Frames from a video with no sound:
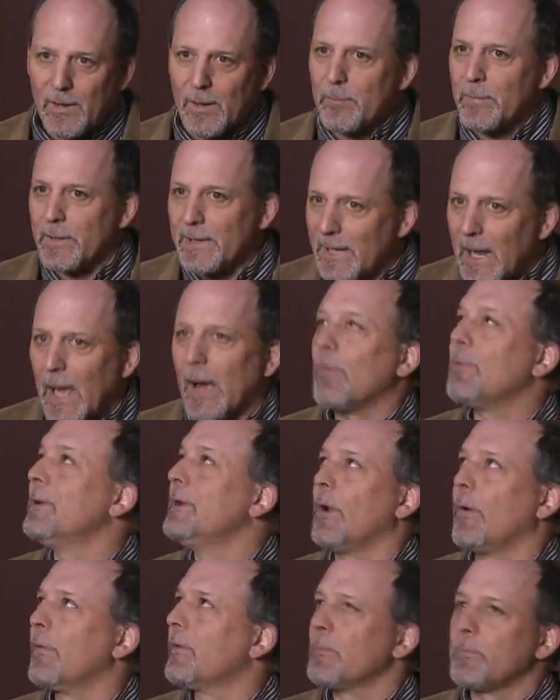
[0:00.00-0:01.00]
but now we
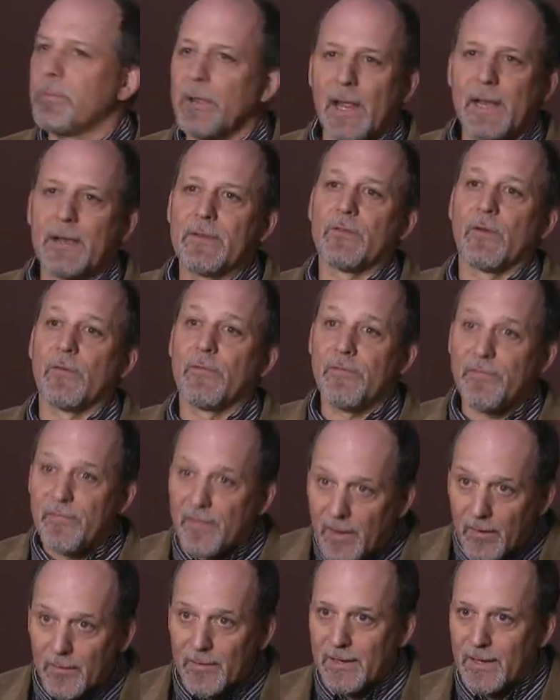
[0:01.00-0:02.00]
know that planets are
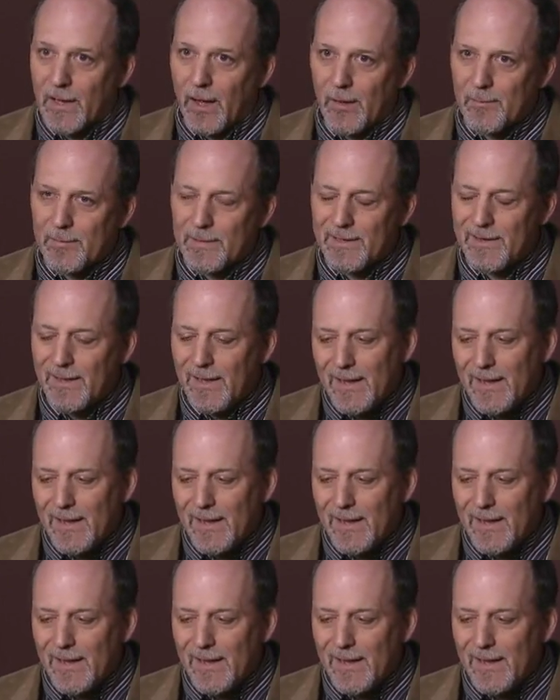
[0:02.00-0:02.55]
very common.